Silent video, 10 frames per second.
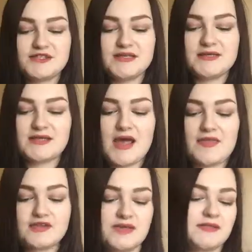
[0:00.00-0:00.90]
she said to get
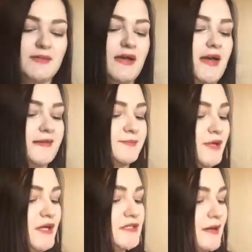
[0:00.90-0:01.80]
the Tresemme
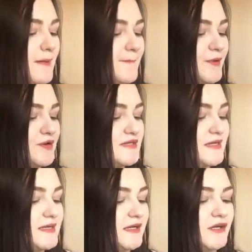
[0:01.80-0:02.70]
Expert
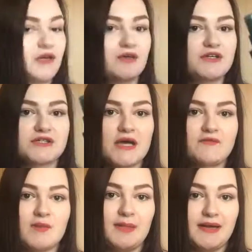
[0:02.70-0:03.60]
Botanique Nourish and
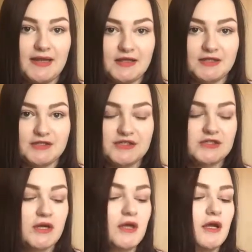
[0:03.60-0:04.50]

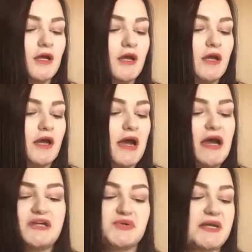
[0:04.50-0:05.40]
Replenish
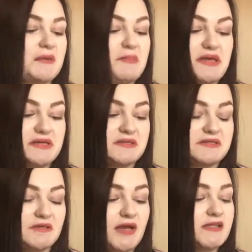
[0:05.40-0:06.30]
Hydrating
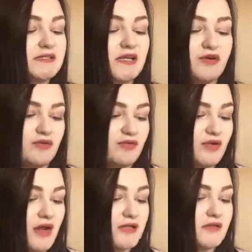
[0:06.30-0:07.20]
Mist. It's silicone
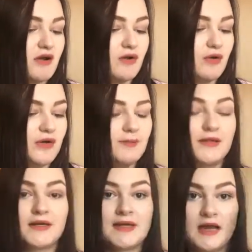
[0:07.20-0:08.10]
free and it's got coconut
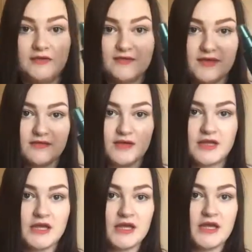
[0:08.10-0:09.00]
milk and aloe vera,
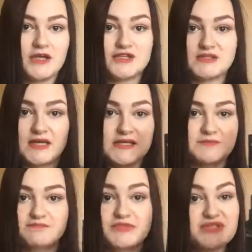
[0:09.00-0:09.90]
and she said
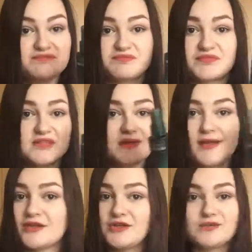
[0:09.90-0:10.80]
just
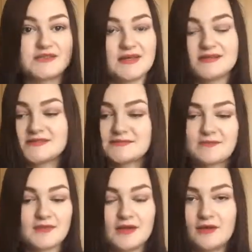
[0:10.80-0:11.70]
use this
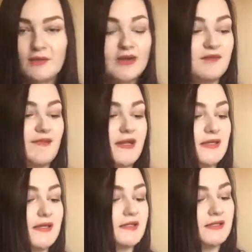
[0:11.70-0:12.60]
when you feel like you
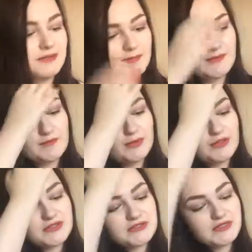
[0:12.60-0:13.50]
need it as a bit of a
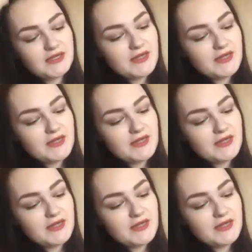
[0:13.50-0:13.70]
boost.